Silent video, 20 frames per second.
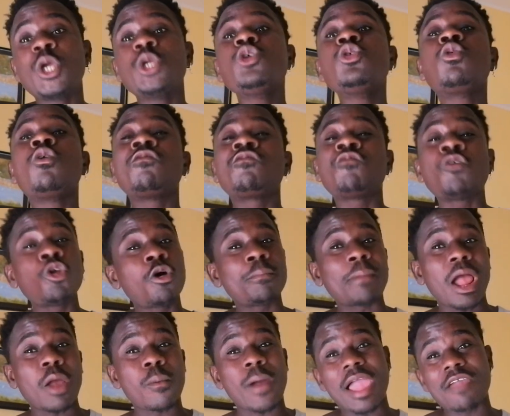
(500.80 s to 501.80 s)
you go
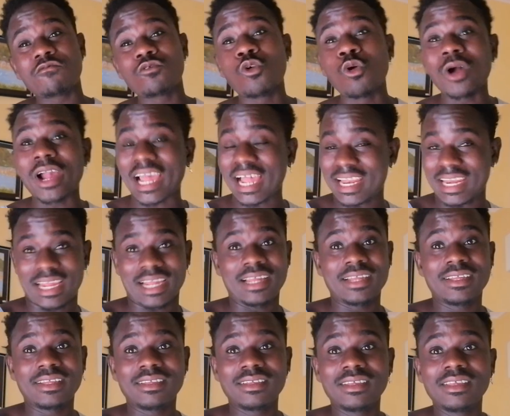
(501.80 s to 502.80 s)
follow my wife, go Ghana.
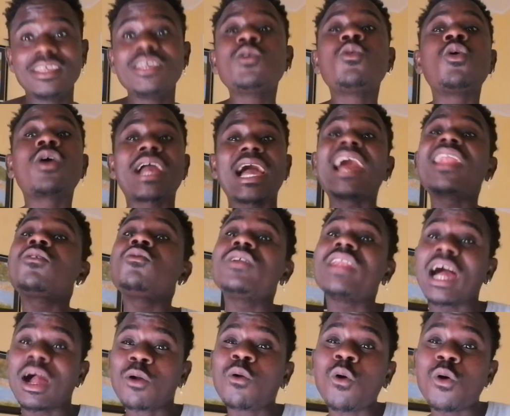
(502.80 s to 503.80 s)
You go carry
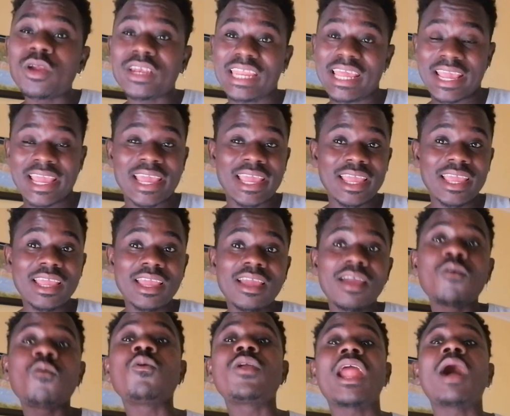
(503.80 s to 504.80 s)
when I go there,
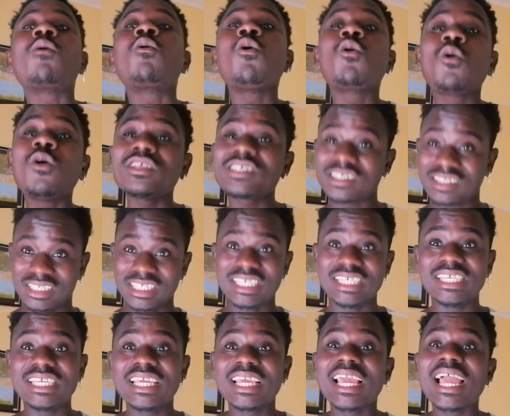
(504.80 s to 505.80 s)
when I go
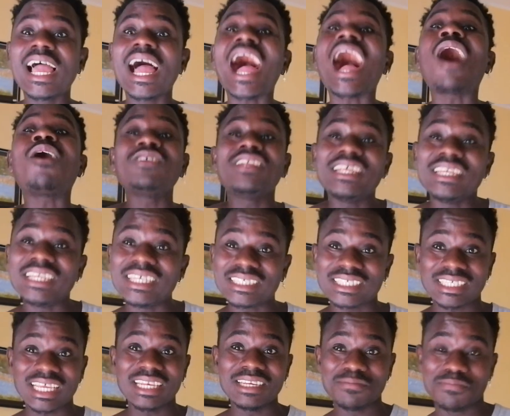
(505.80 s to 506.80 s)
see how they
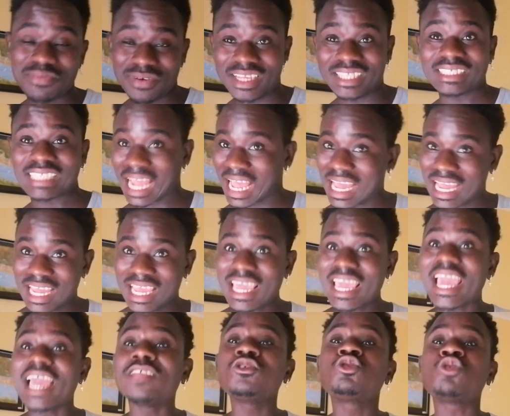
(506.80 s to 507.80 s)
celebrate her
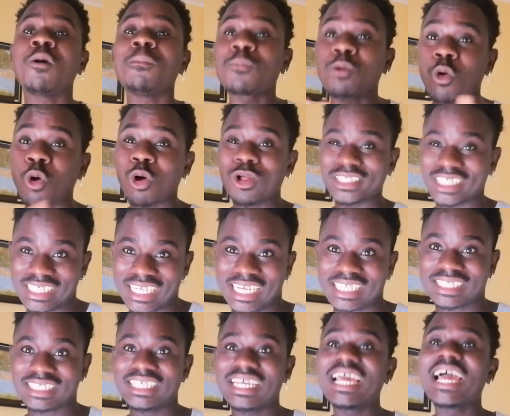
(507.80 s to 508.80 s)
and some
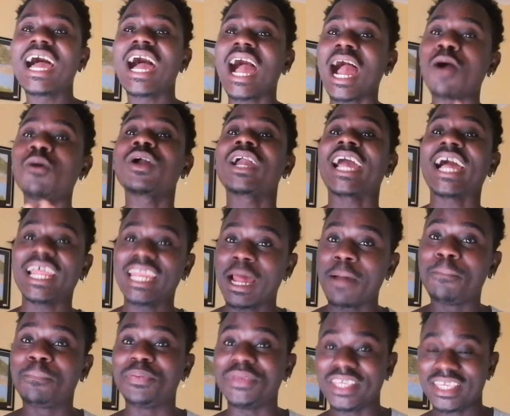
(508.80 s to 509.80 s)
cultures, how
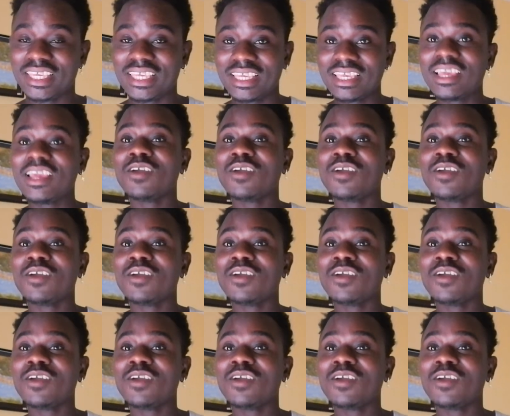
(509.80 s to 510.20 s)
Ghana be,